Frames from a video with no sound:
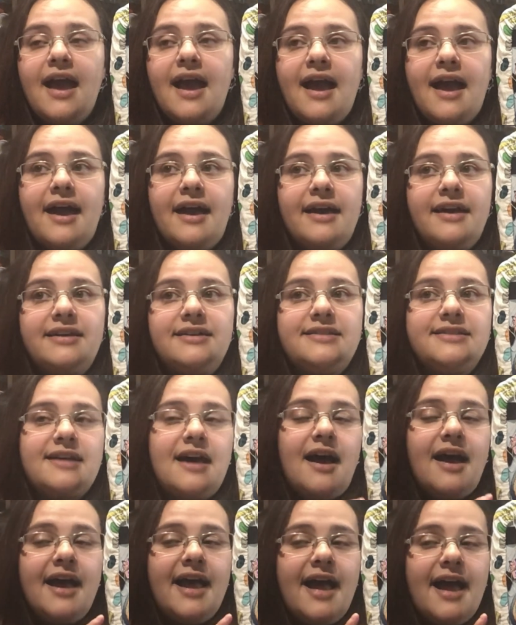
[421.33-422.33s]
and
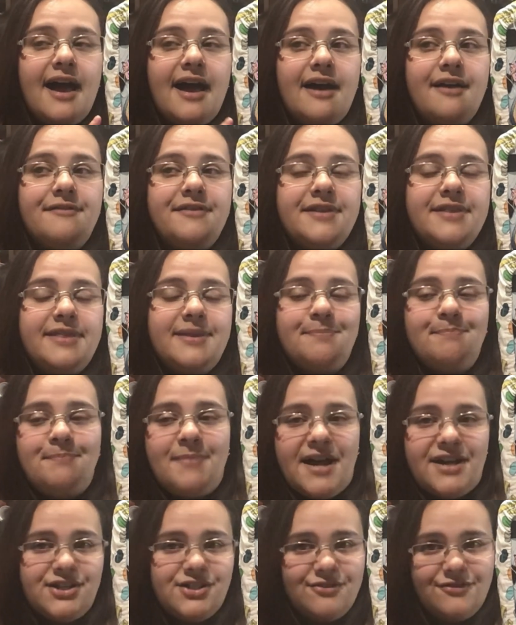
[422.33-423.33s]
I have the
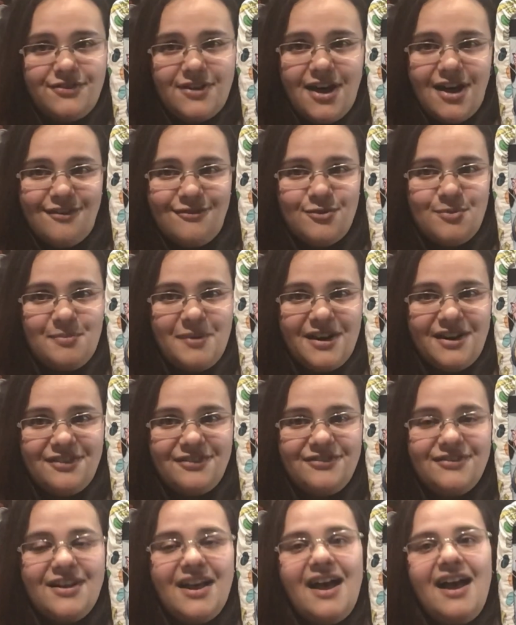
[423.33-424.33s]
badger for Hufflepuff.
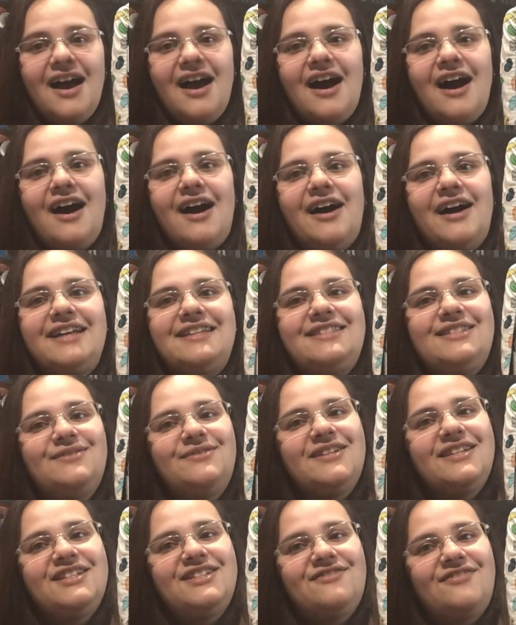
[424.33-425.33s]
I still
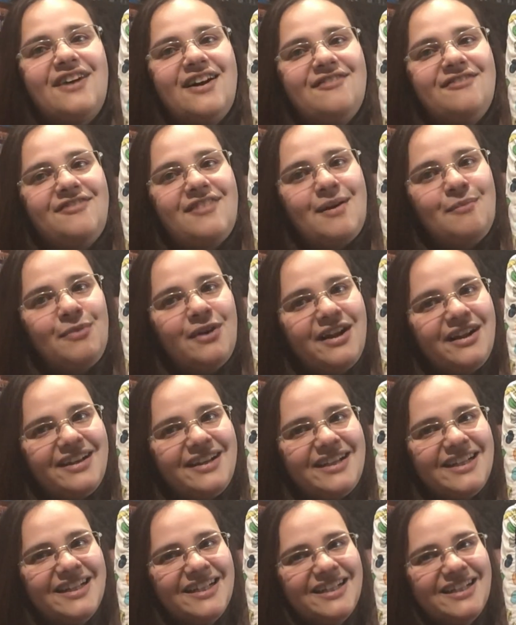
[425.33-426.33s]
need to find
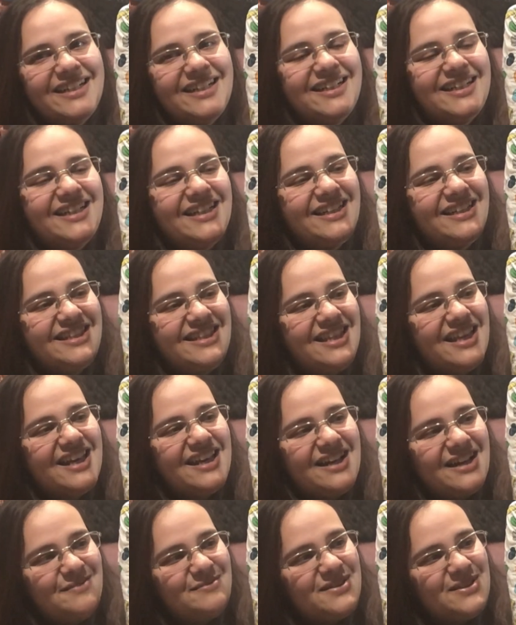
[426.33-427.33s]
fabric that
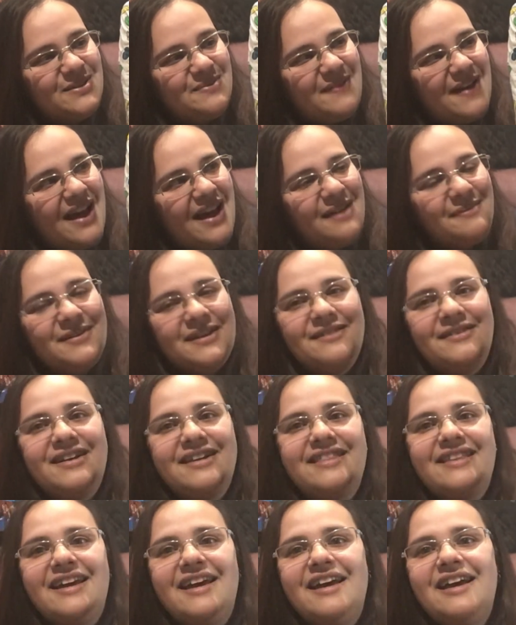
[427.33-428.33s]
I'm super happy
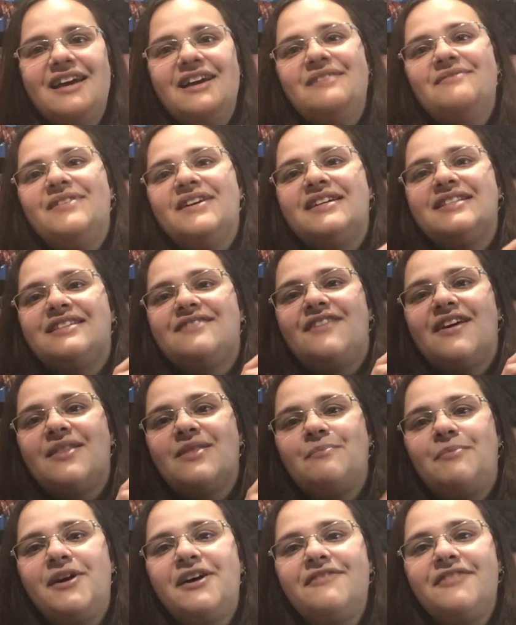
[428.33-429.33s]
with, because I found the
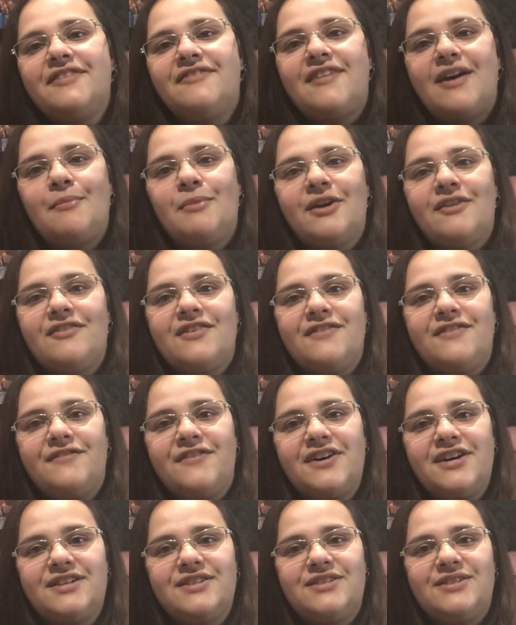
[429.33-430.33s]
perfect fabric for the
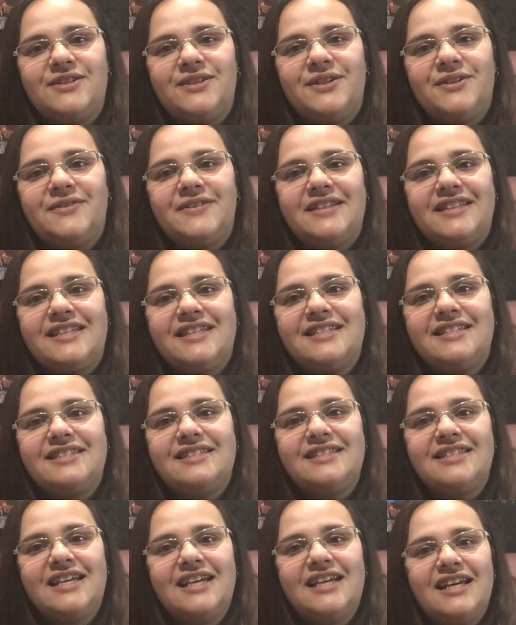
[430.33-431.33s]
first 2 with this.
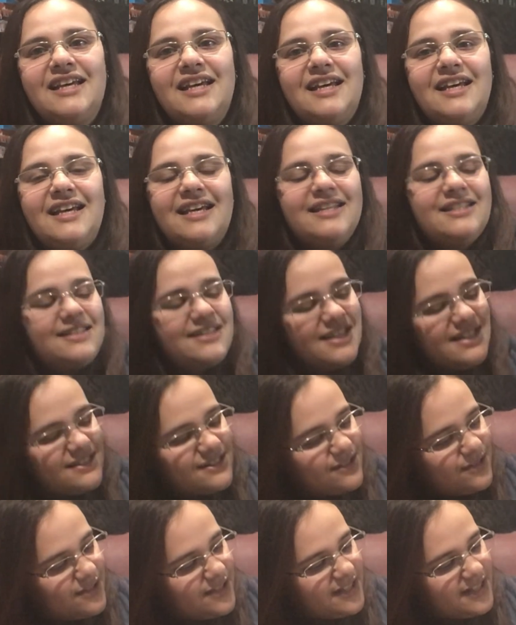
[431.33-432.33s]

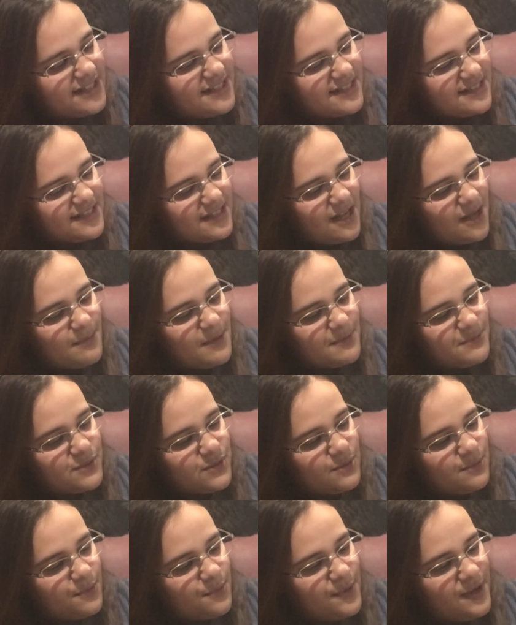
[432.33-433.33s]
It doesn't come up
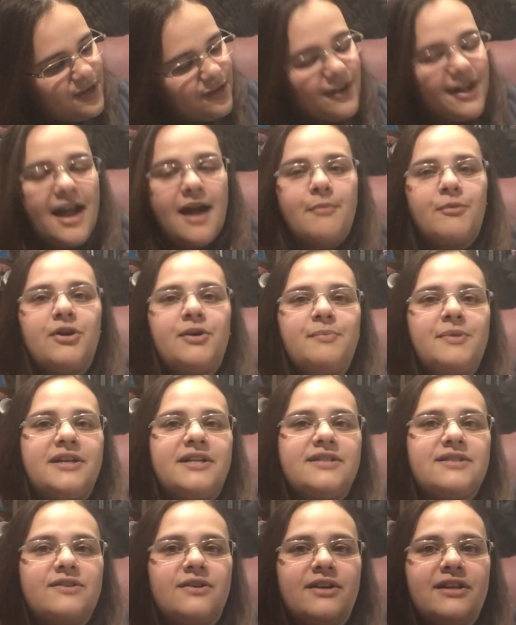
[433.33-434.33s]
super well on camera, but
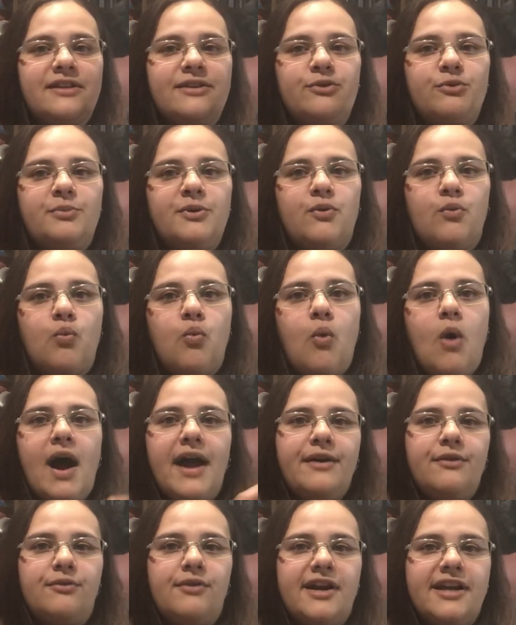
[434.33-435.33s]
it's got a little bit of
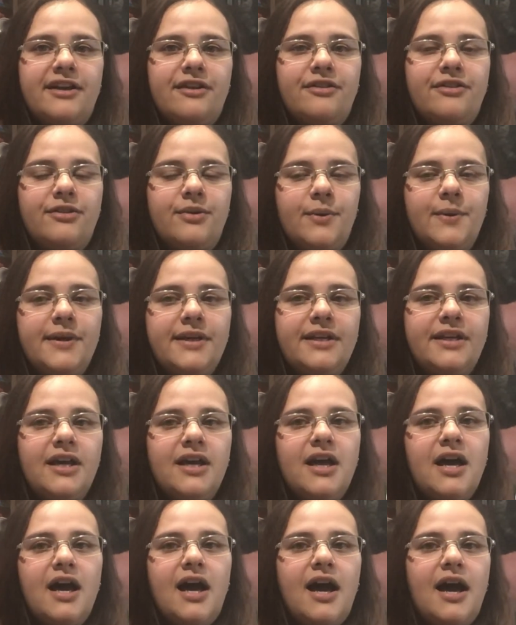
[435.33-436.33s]
white running through it.
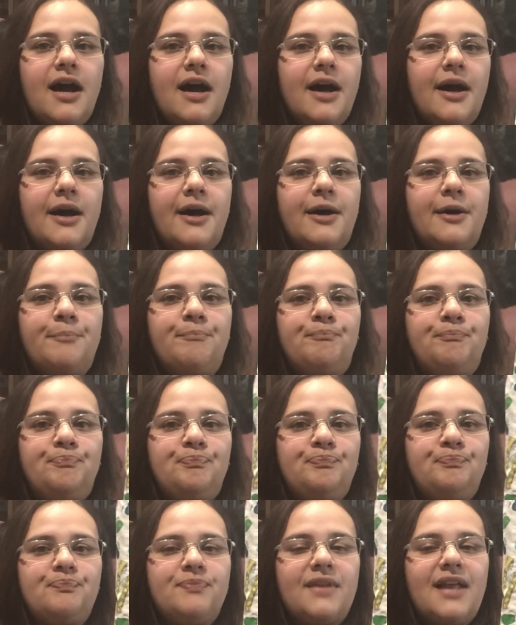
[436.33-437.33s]
And
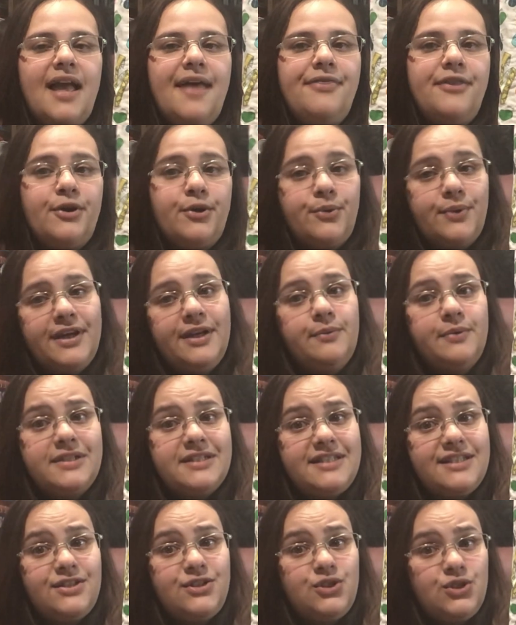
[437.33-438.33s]
the green one
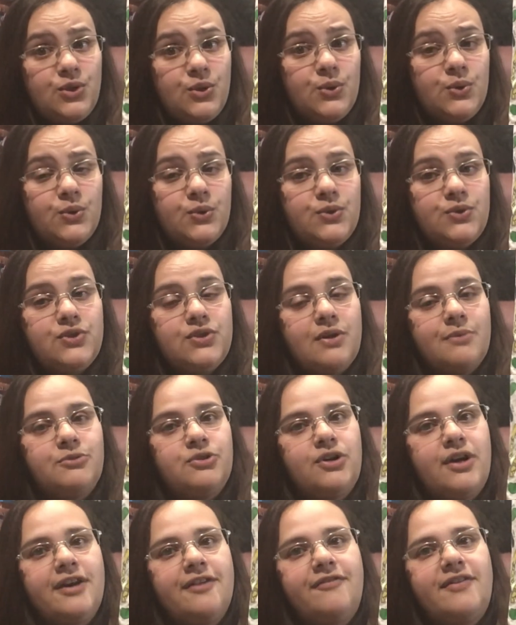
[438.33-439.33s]
did too. So I'm
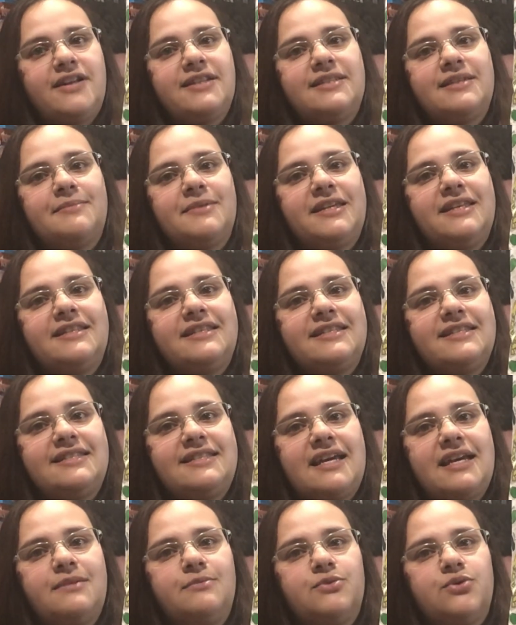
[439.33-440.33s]
trying to find something in the
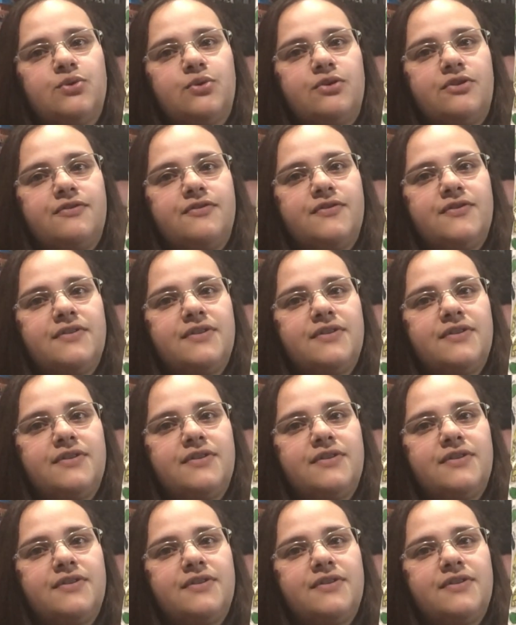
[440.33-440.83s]
same sort of